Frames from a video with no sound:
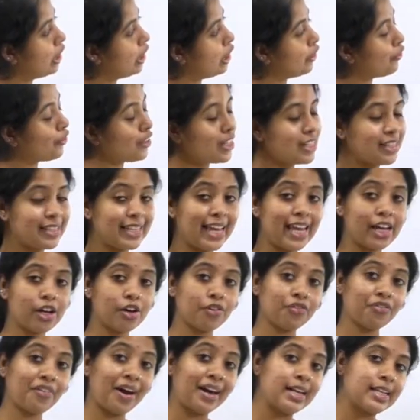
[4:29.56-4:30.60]
Now, for the sake
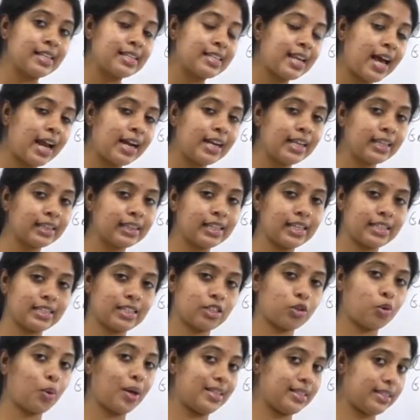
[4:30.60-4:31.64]
of understanding this
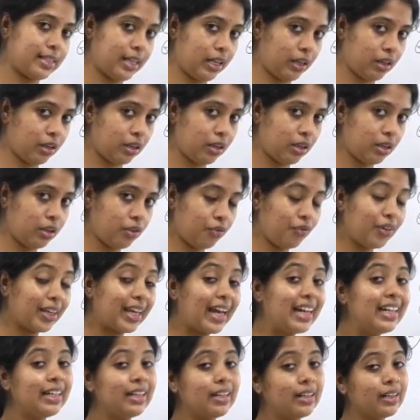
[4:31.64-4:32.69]
question, we
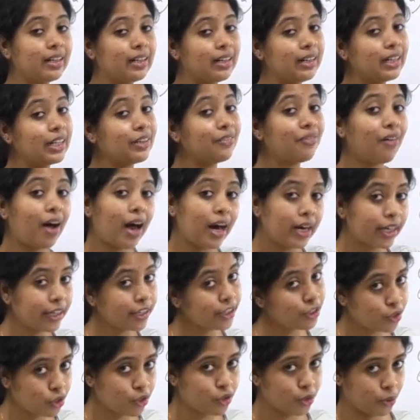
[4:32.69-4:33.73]
can divide it
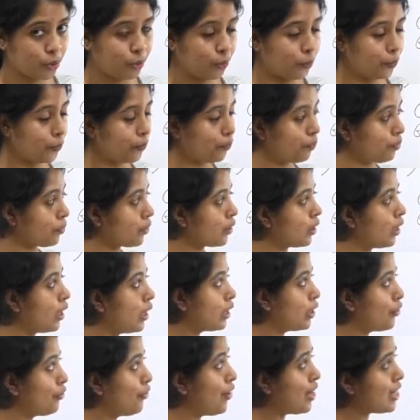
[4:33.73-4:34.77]
into two.
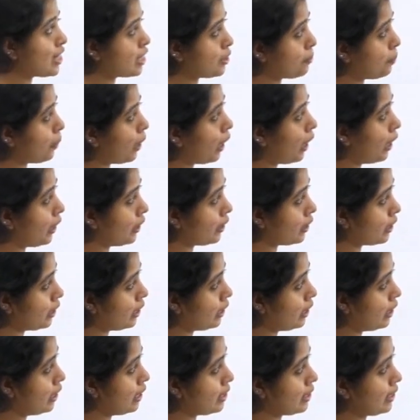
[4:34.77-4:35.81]
The first part
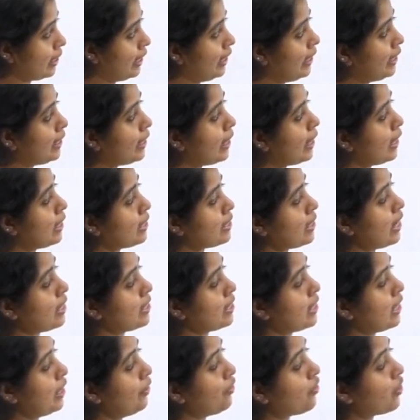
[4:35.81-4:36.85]
is, India has
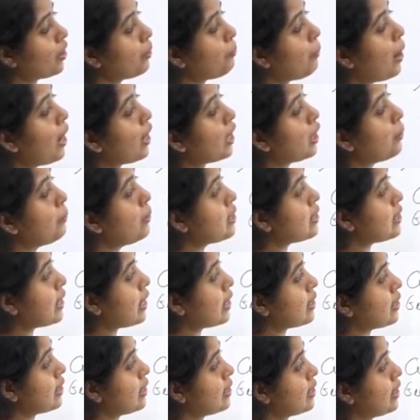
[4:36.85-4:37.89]
achieved remarkable
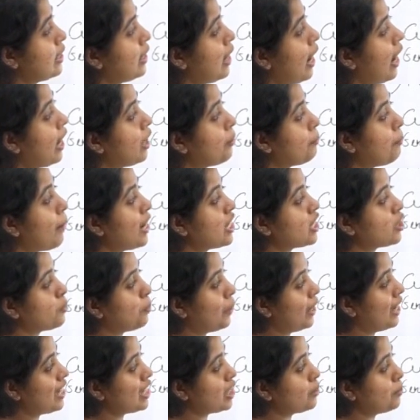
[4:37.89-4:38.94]
success in unmanned
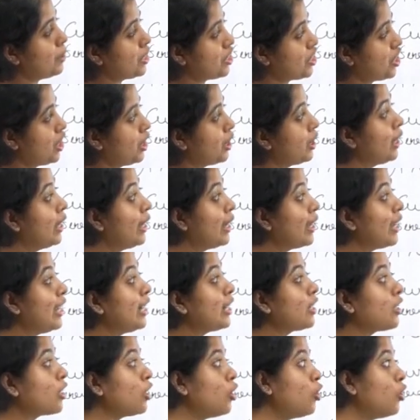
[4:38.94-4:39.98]
space mission,
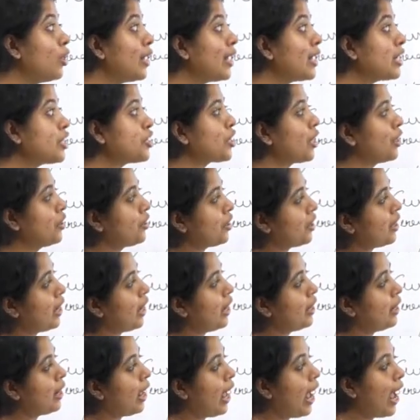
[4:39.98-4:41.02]
including
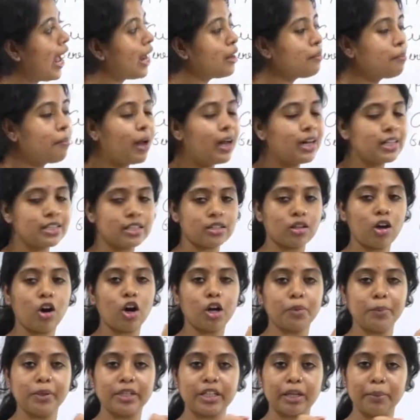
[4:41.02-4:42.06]
Chandrayaan and Mars
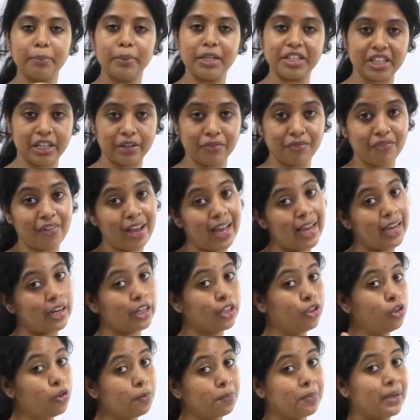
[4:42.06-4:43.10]
orbiter mission, where
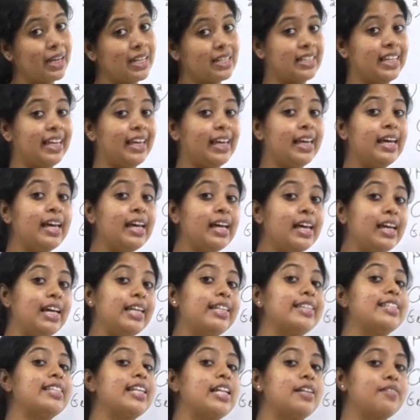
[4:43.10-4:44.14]
UPSC
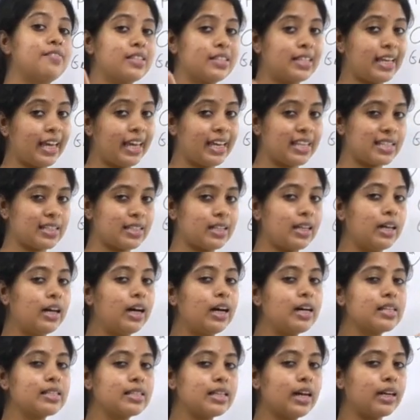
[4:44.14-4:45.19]
itself says
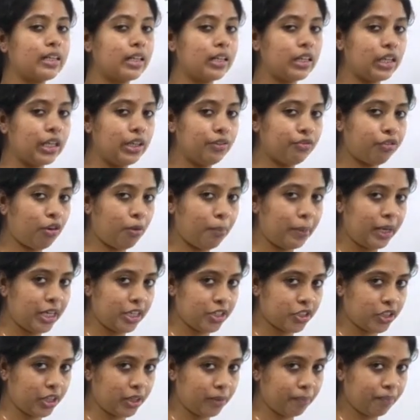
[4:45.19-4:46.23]
a certain
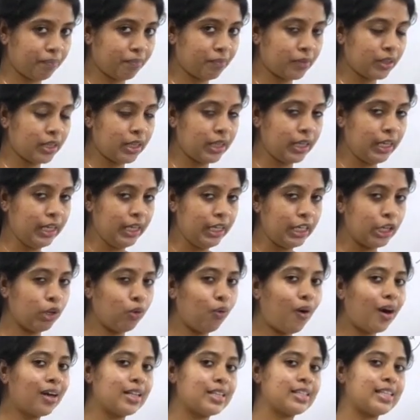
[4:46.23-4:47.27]
information. Now,
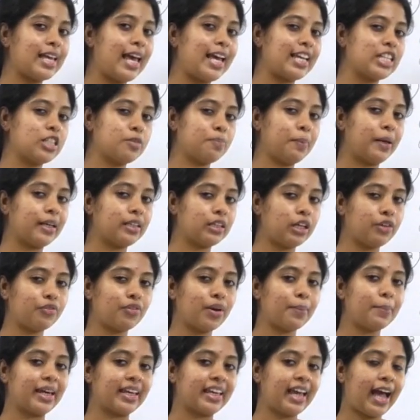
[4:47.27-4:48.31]
what is expected
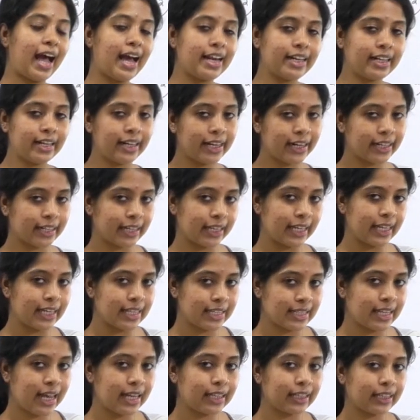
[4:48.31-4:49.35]
from a candidate
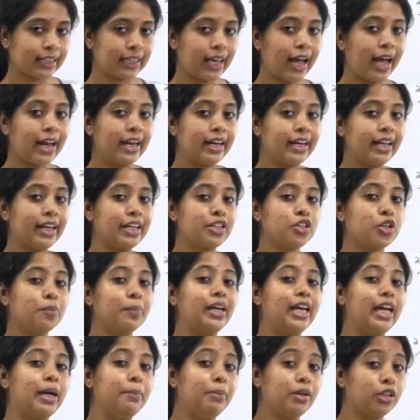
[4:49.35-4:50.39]
is that the candidate should
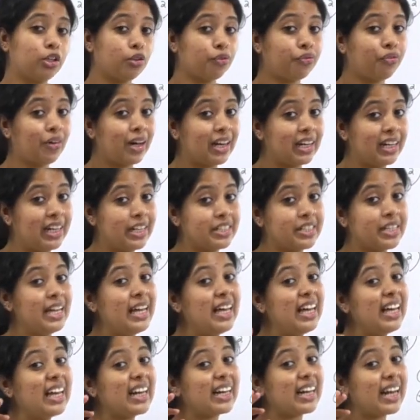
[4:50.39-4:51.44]
be able to furnish
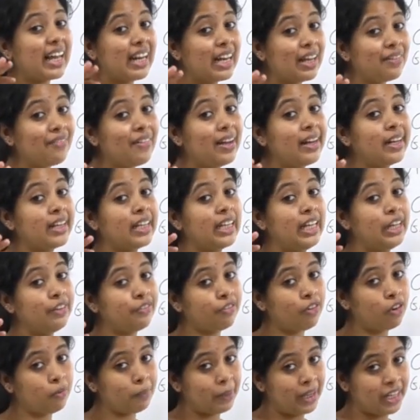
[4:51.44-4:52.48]
relevant
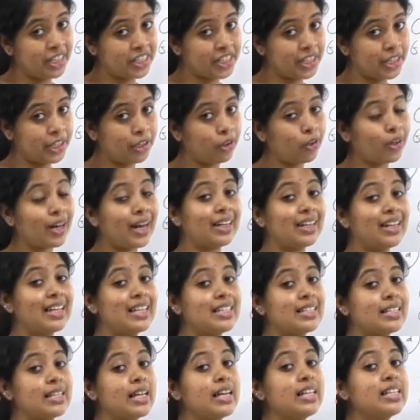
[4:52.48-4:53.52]
information, or at
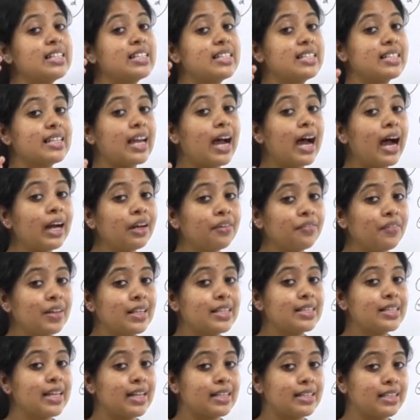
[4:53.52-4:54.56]
least start with
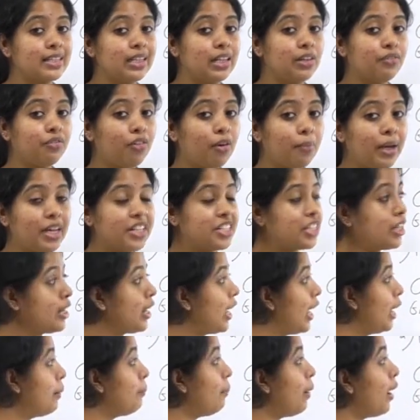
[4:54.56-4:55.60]
such an information
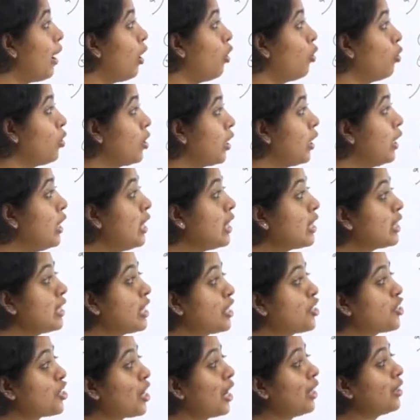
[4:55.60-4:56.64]
about the
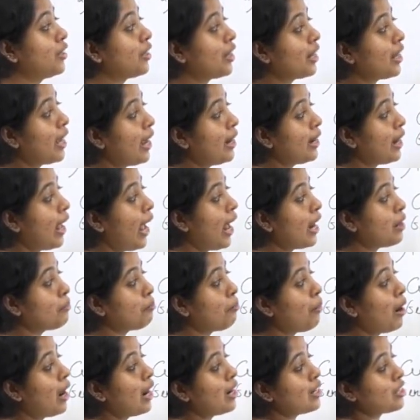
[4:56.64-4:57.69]
Chandrayaan
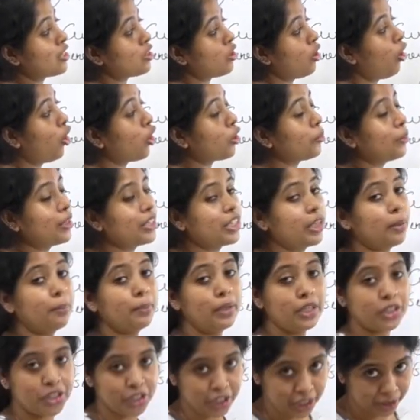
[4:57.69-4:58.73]
and Mars orbiter
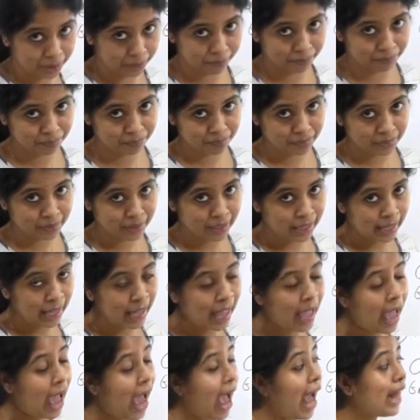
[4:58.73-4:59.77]
mission.
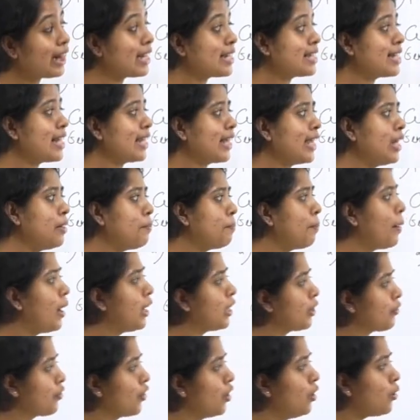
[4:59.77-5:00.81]
And the second
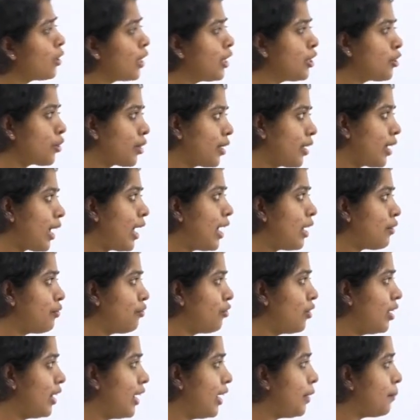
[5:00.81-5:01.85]
part, if you look into it
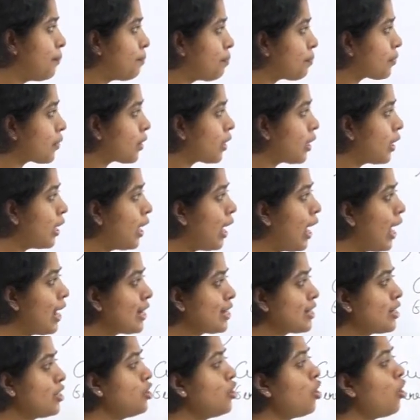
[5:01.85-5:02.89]
carefully,
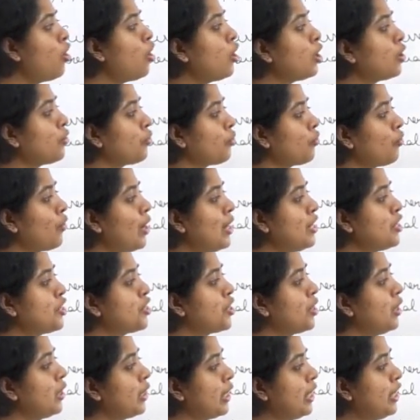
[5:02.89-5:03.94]
has not
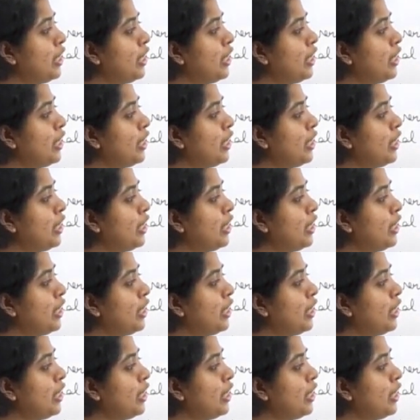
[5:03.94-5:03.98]
ventured